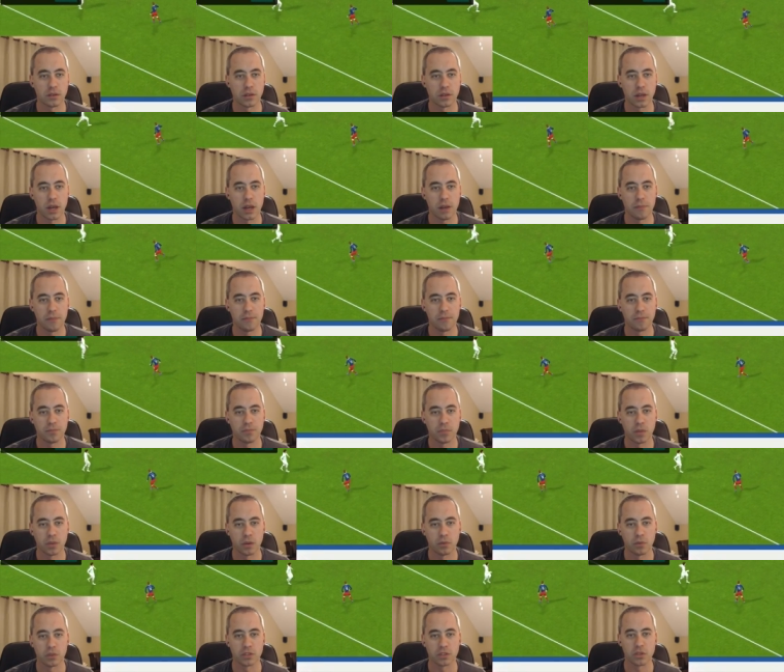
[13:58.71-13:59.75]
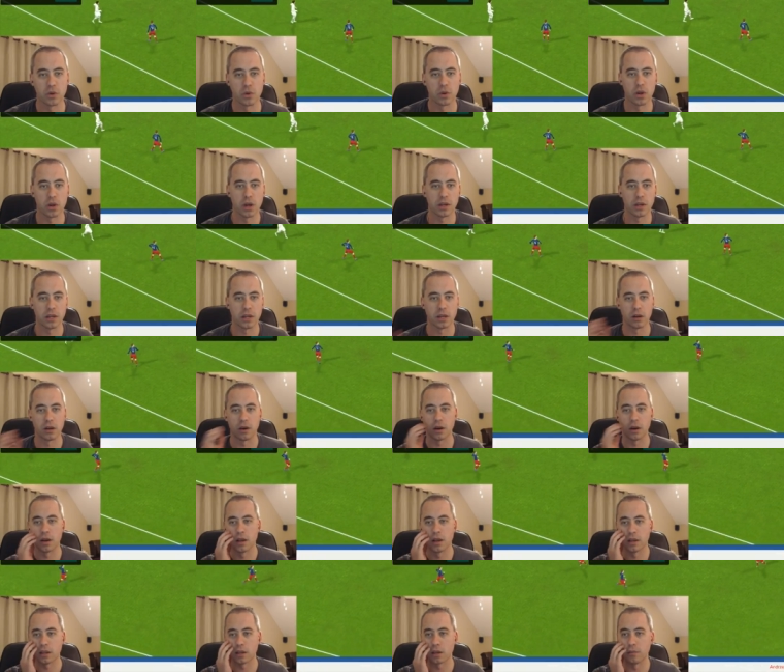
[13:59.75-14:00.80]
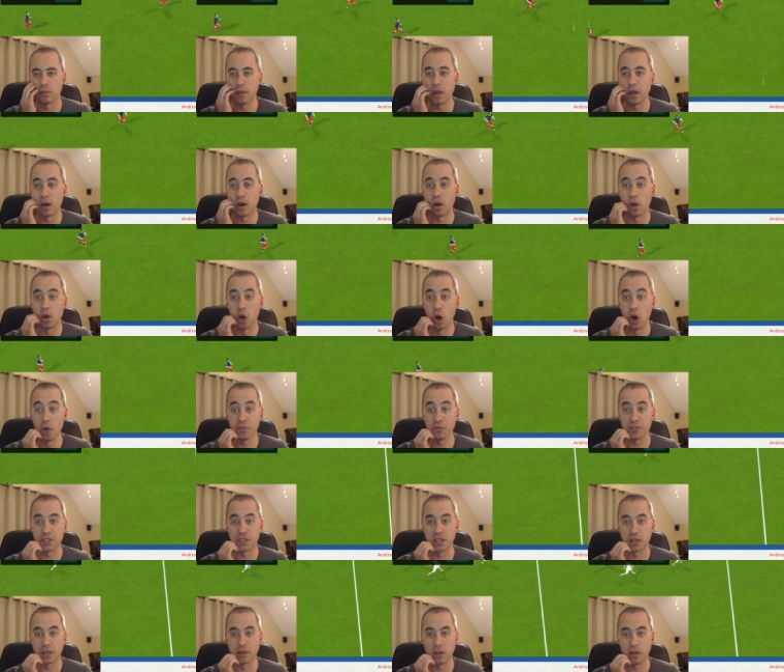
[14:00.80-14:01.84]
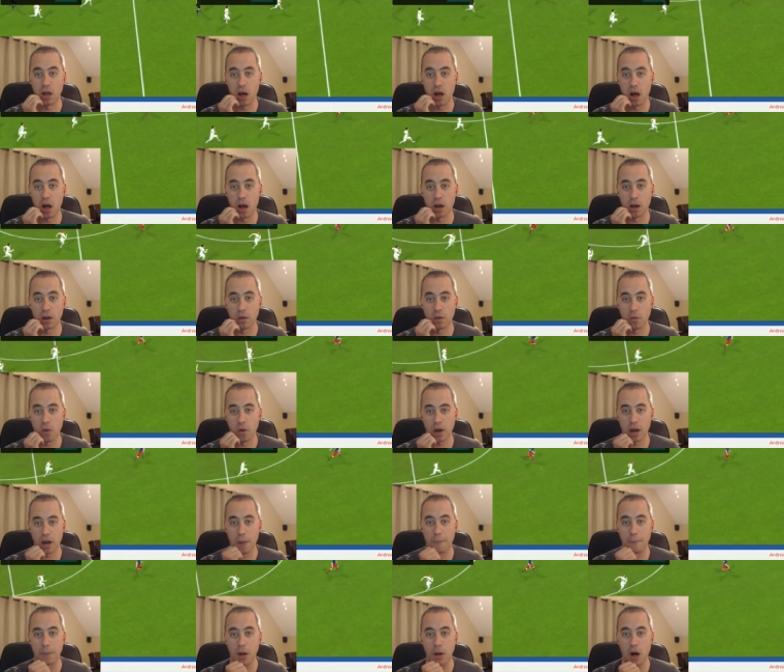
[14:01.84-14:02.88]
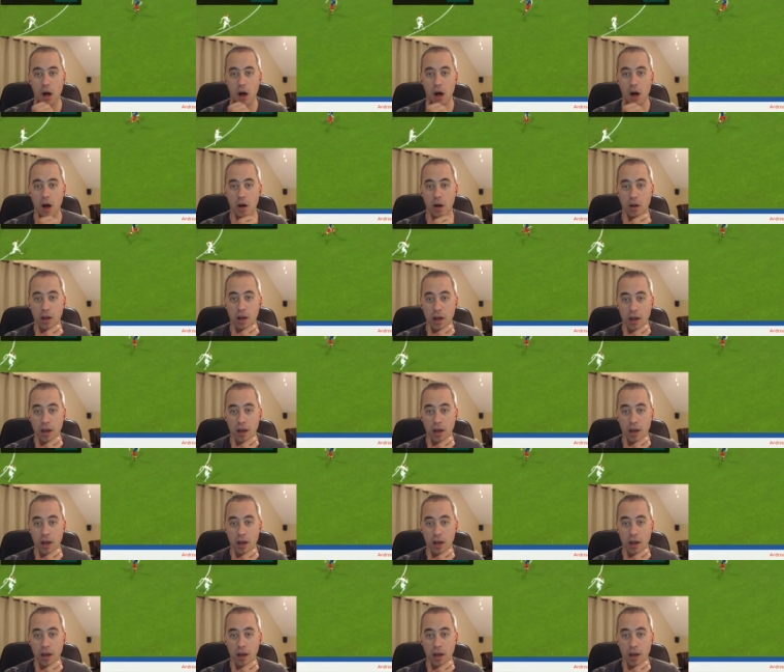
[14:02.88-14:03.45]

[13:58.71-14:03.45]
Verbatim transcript: Okay. What's going on here? Camille hoofs it long. What a ball!